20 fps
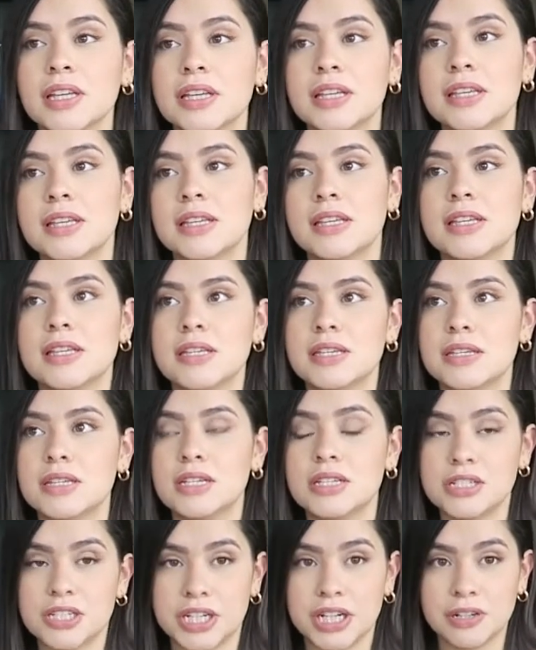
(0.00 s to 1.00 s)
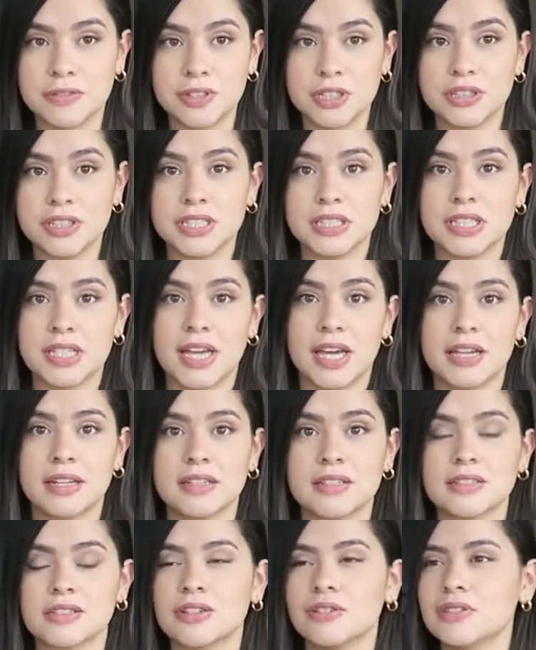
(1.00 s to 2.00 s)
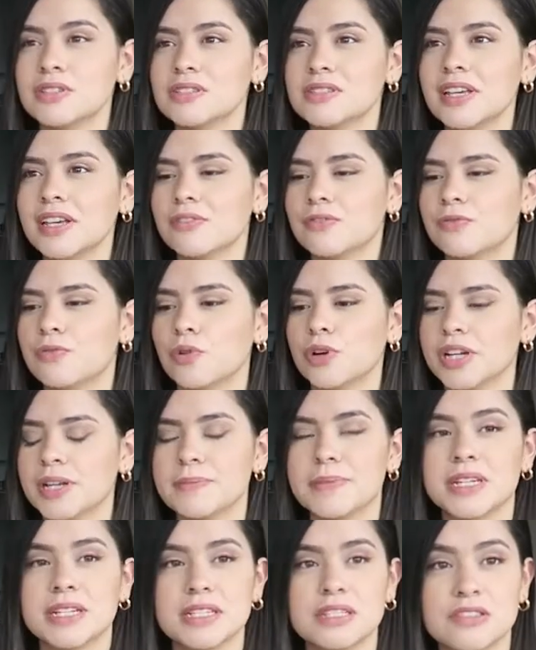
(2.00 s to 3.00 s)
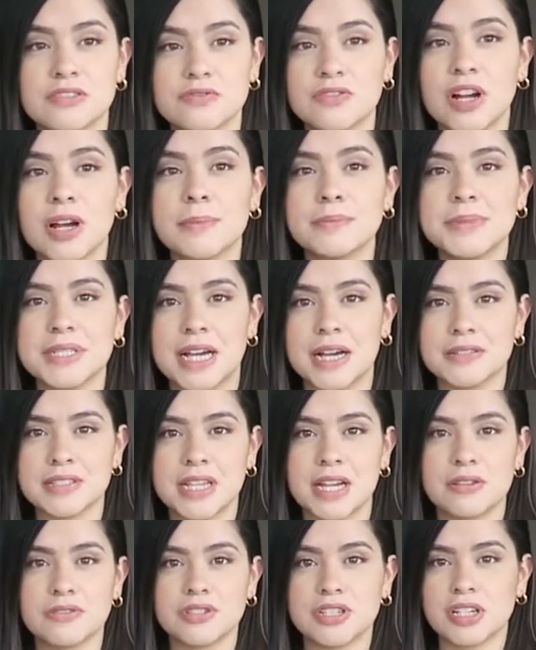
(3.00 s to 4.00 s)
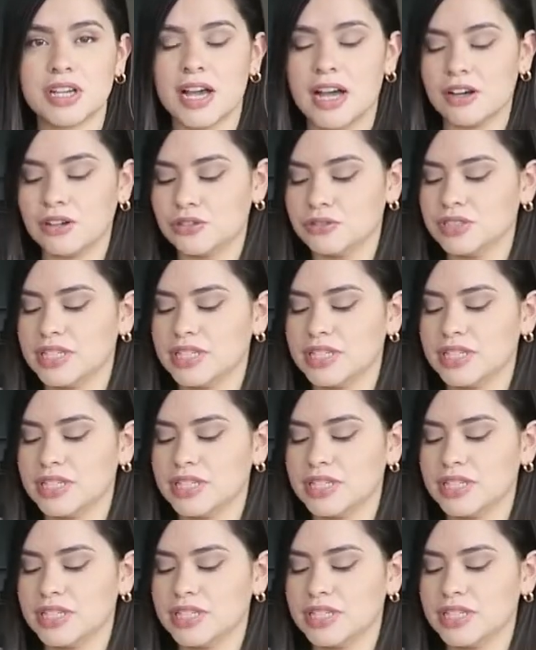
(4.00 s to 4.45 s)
in Schererville, Indiana. So it's like 40 minutes from downtown Chicago,